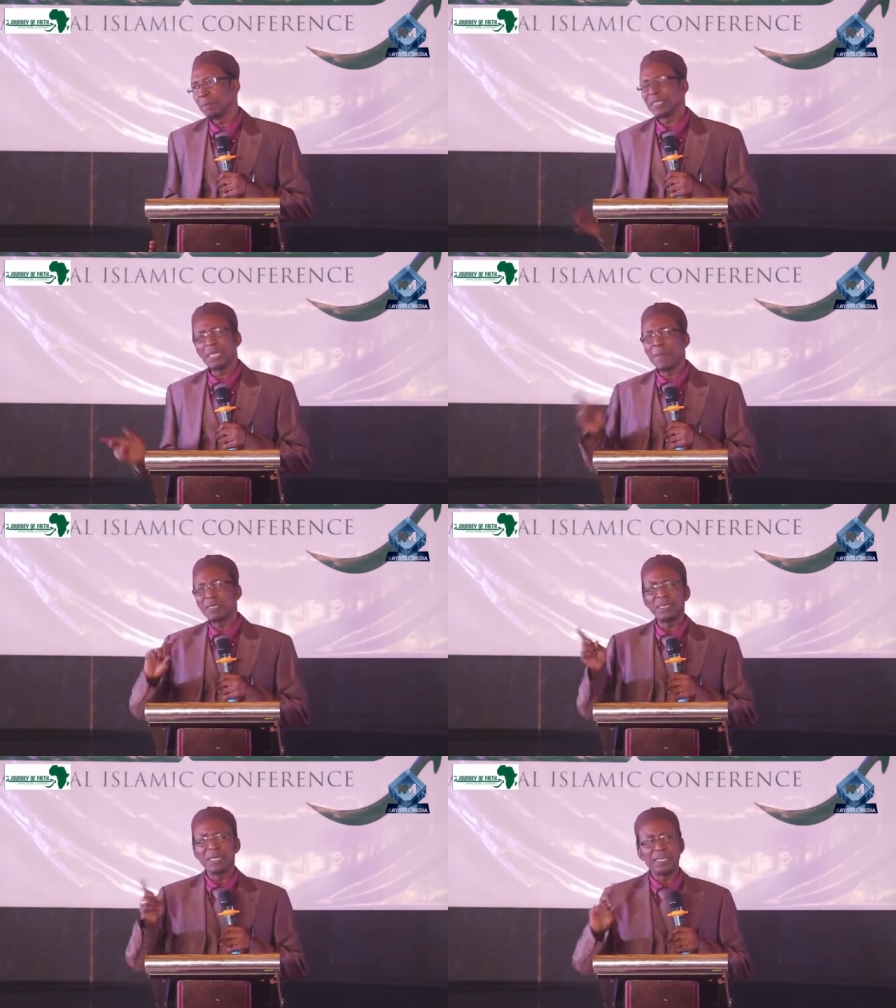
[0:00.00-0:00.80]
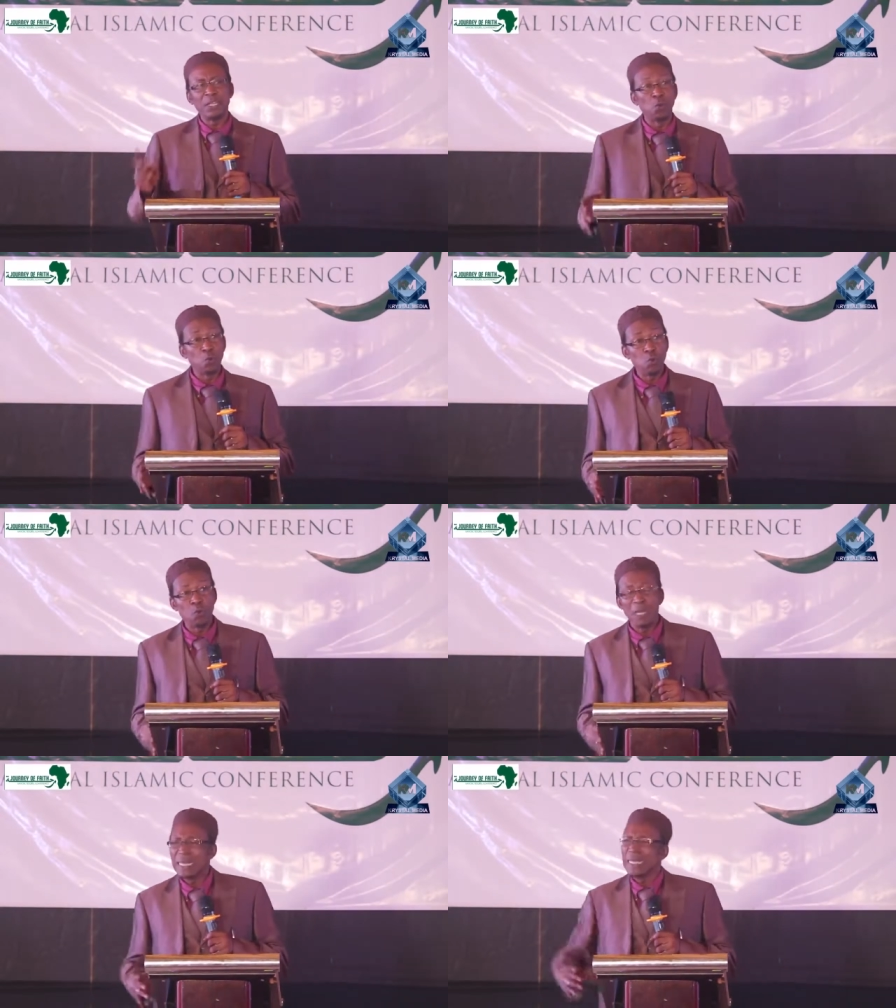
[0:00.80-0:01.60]
But the messenger said, no,
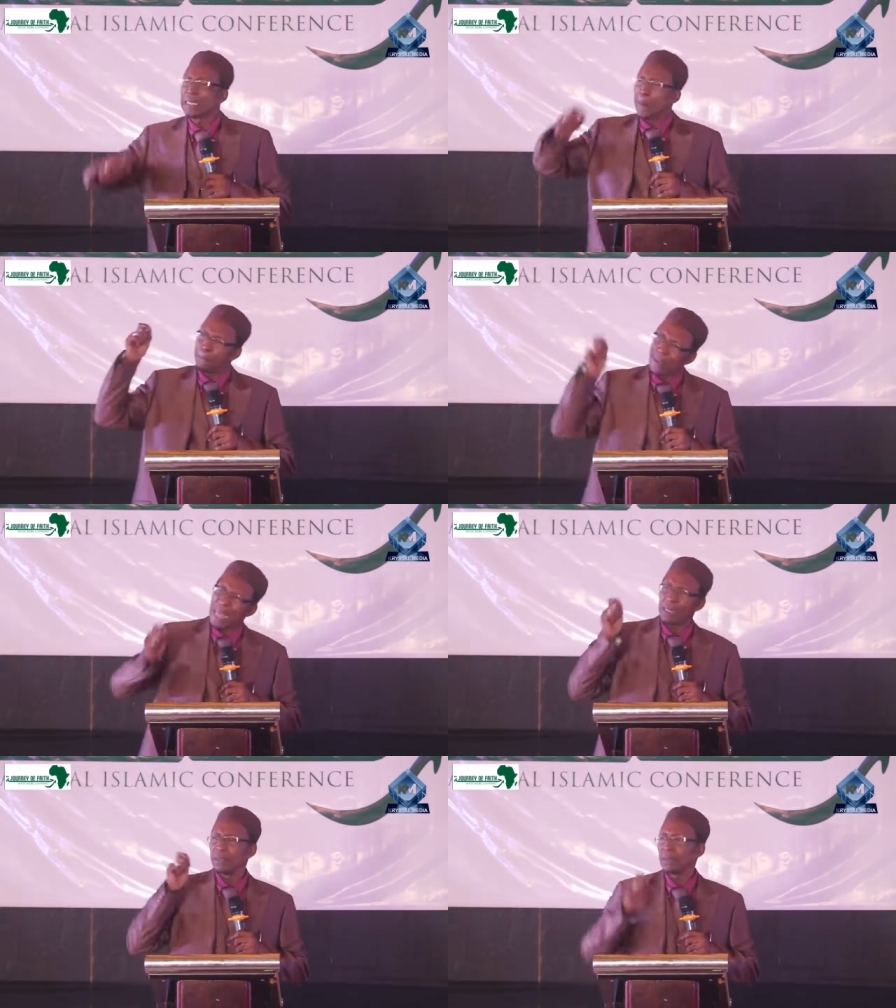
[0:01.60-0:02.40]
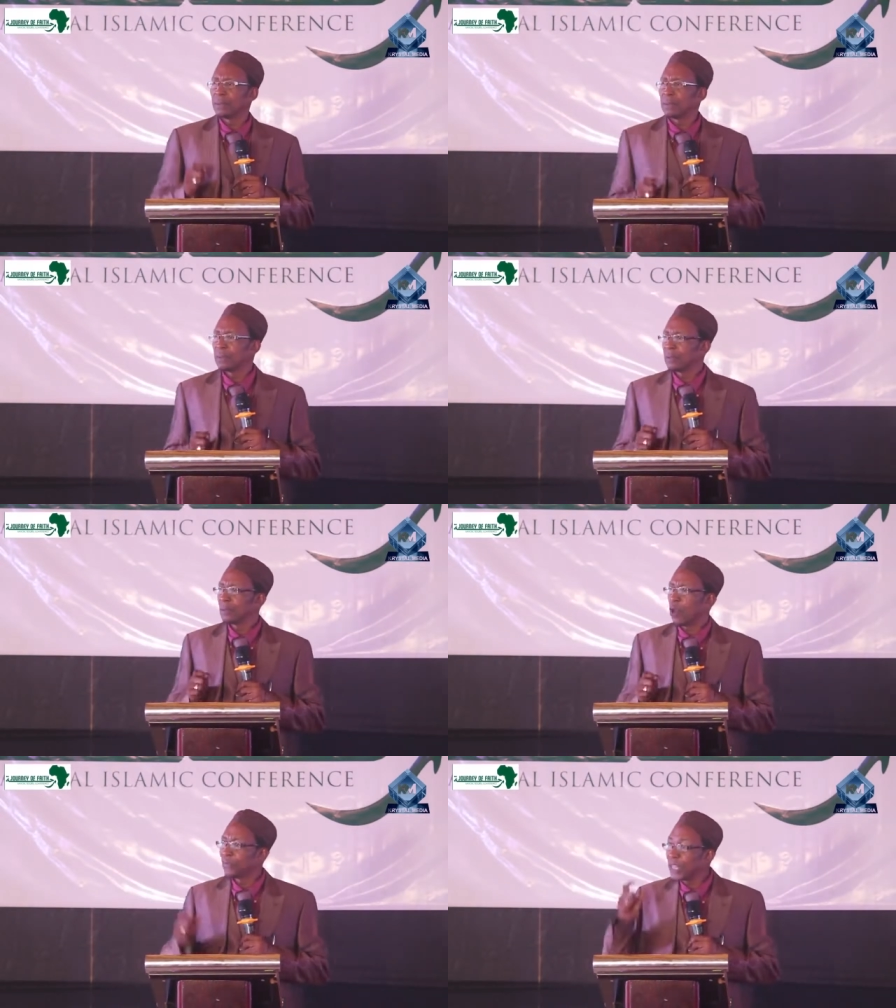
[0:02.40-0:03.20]
the pen
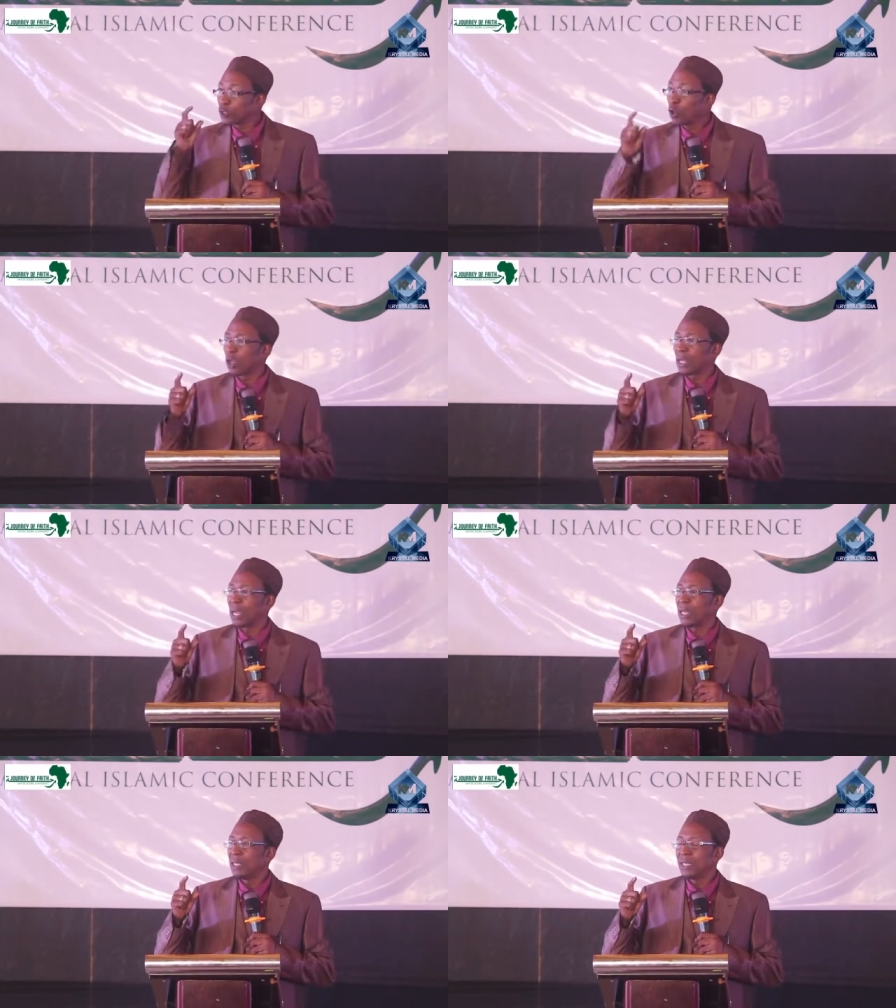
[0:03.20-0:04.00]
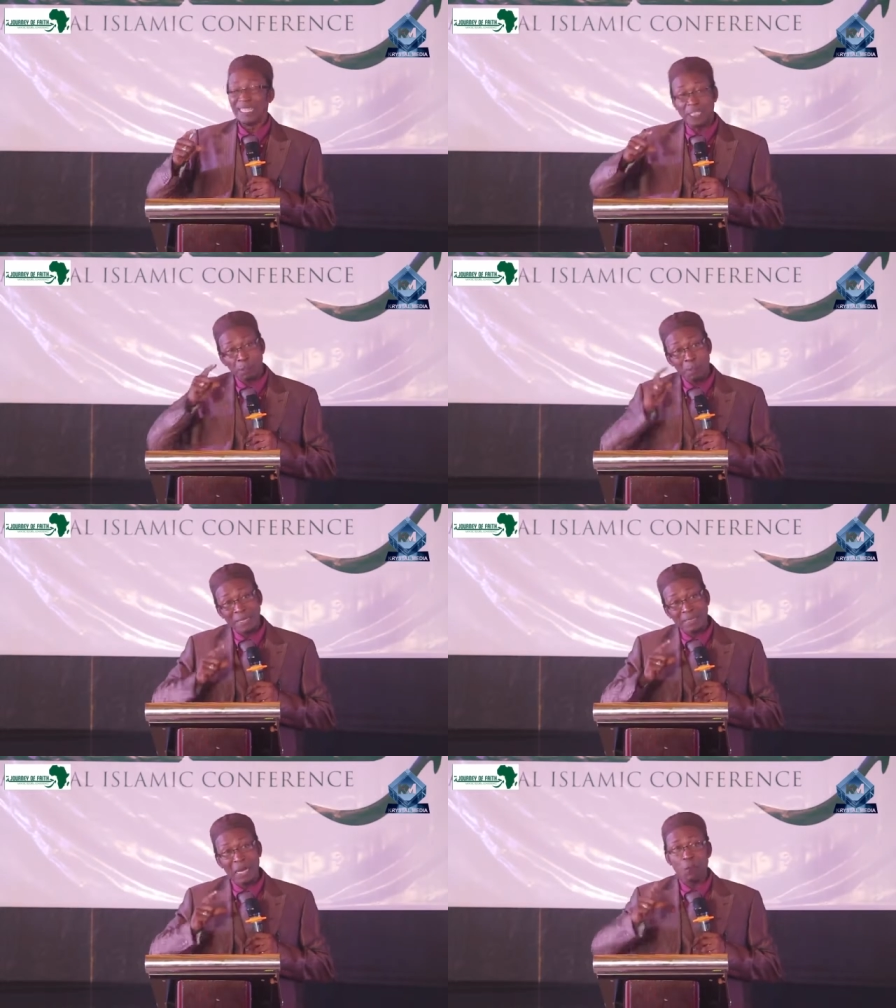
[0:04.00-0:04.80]
of the scholar is
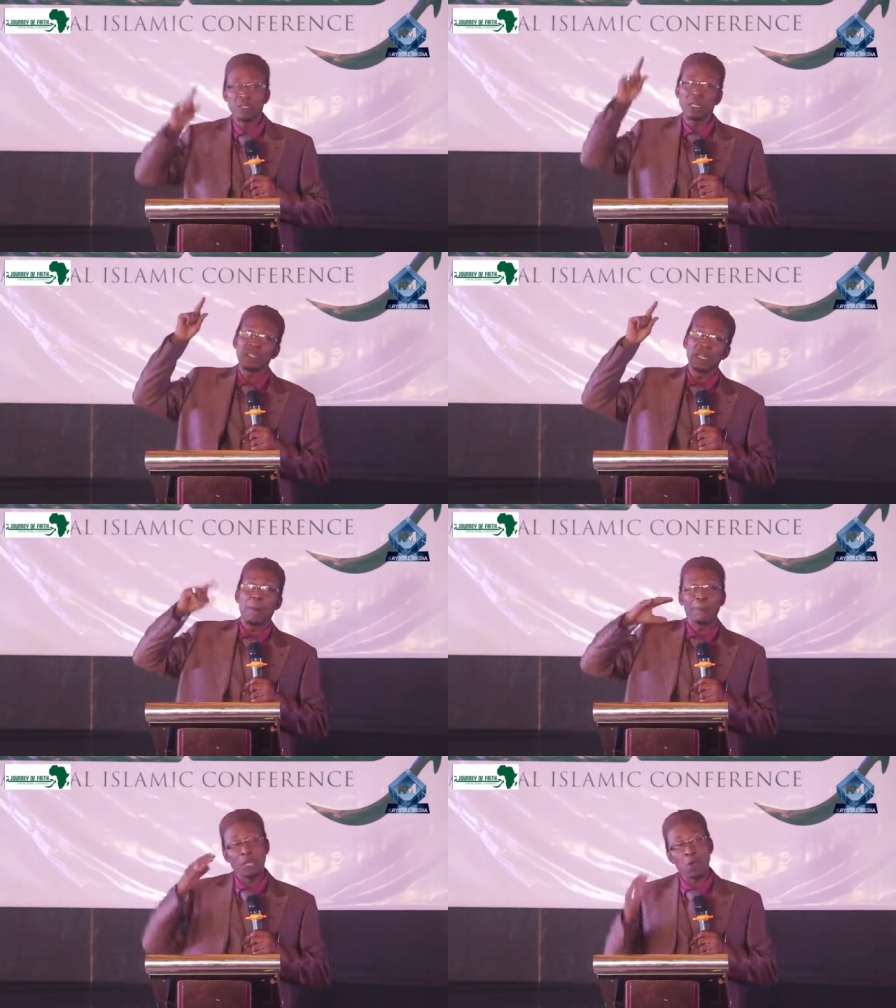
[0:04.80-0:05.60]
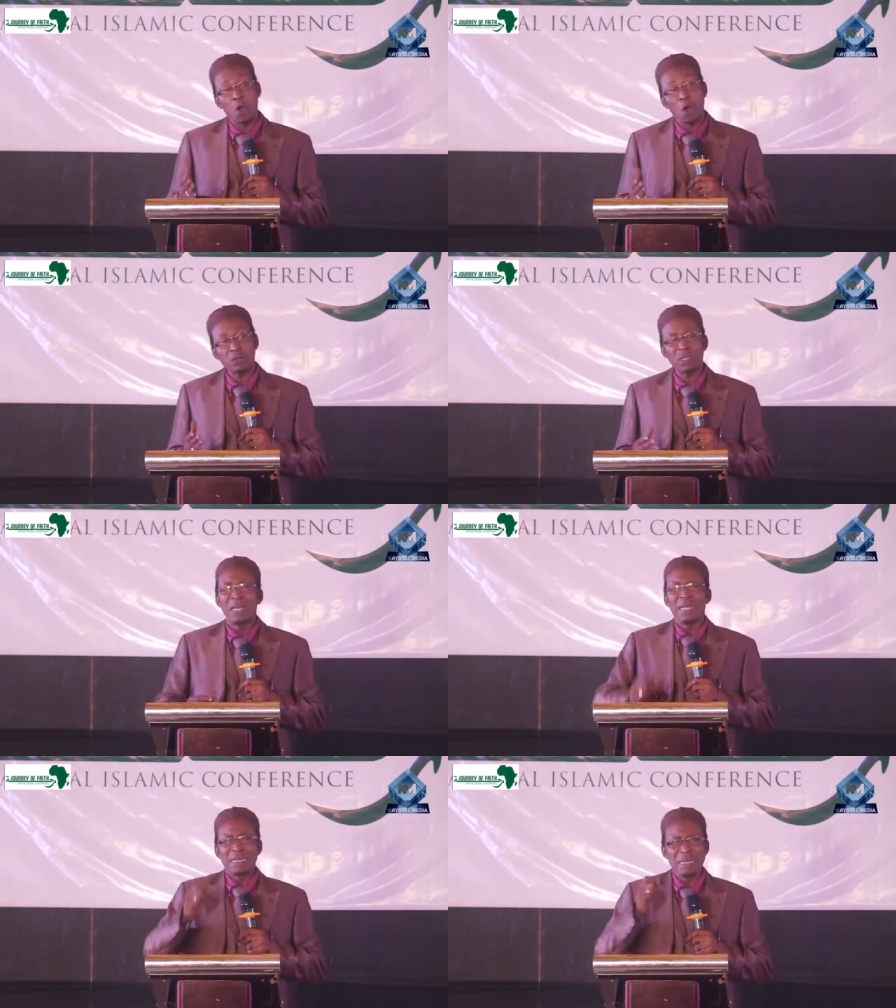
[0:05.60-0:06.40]
better with Allah because
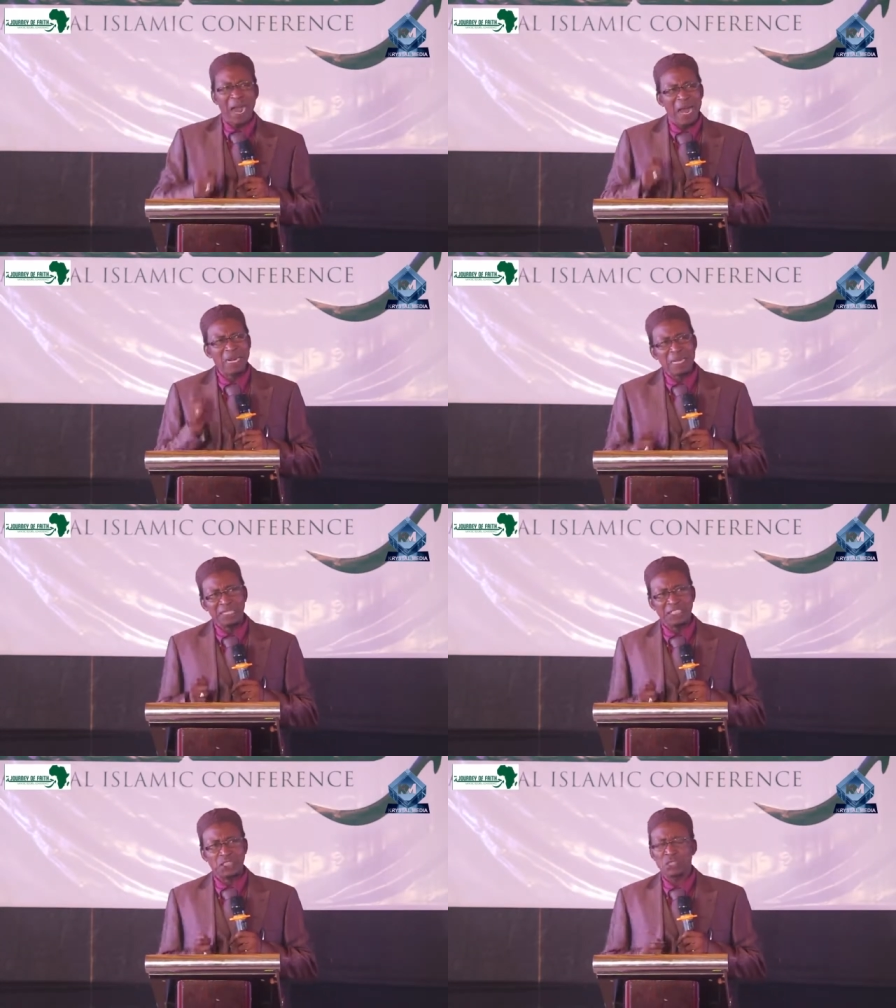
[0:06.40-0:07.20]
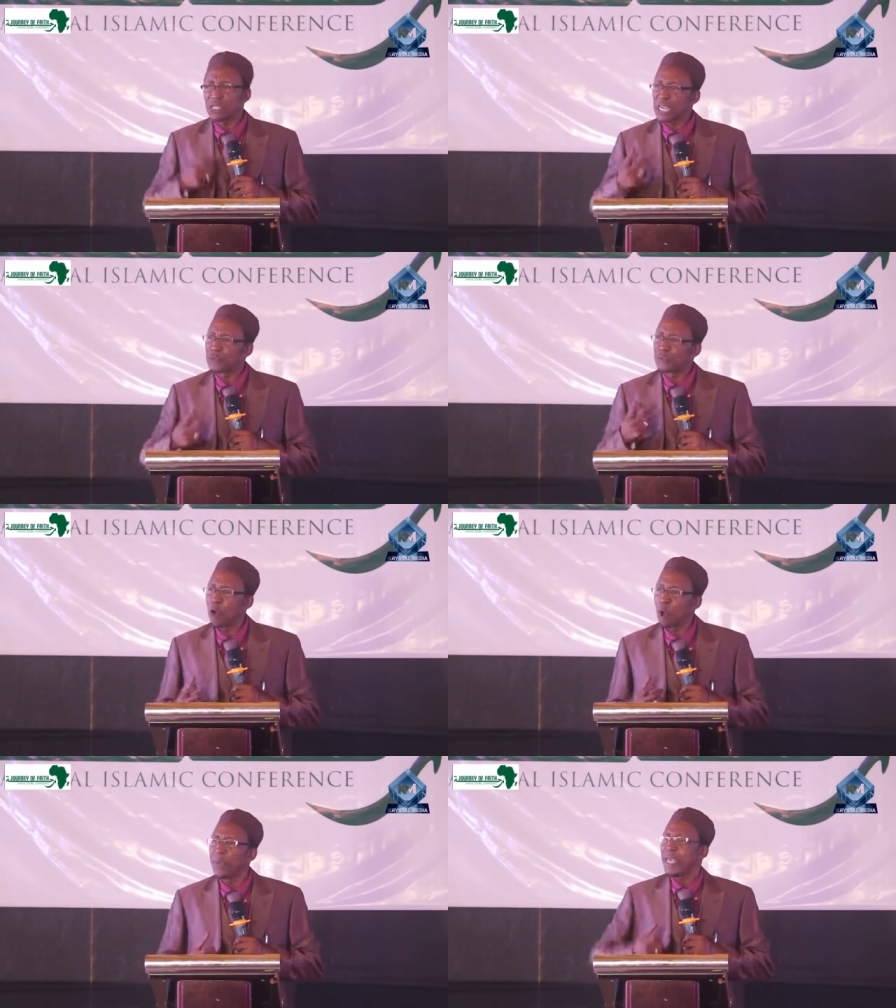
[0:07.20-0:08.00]
knowledge
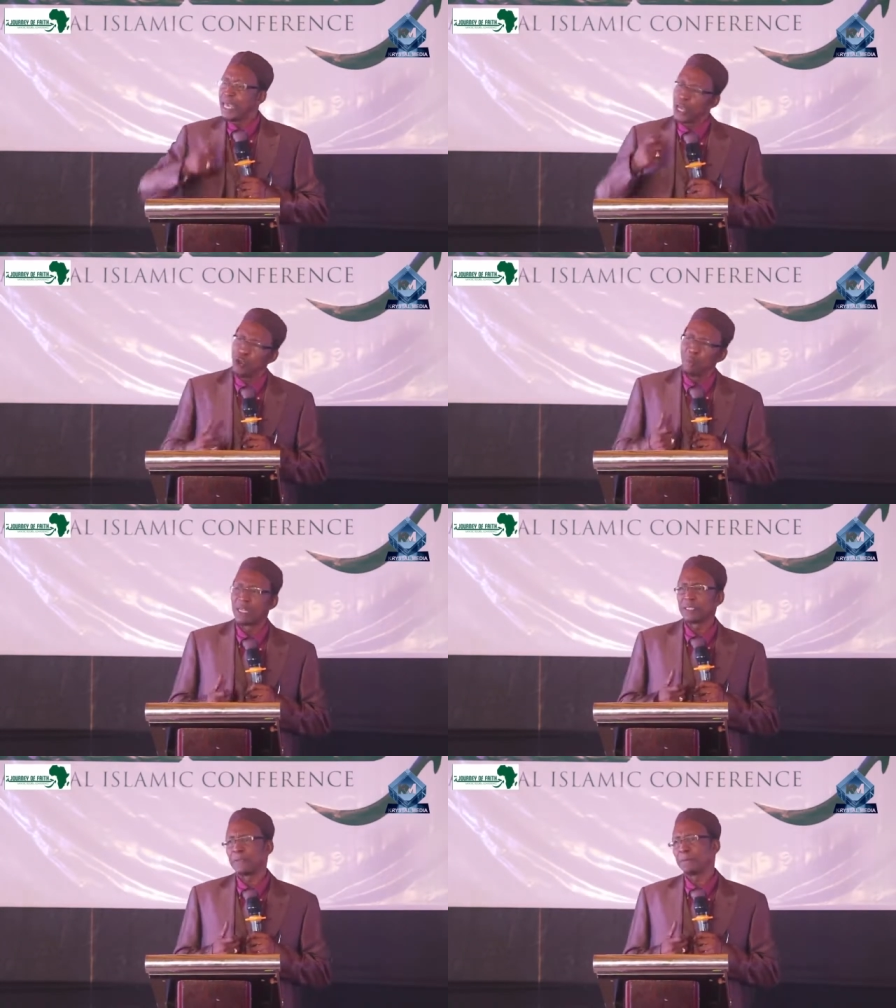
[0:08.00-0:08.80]
transforms human.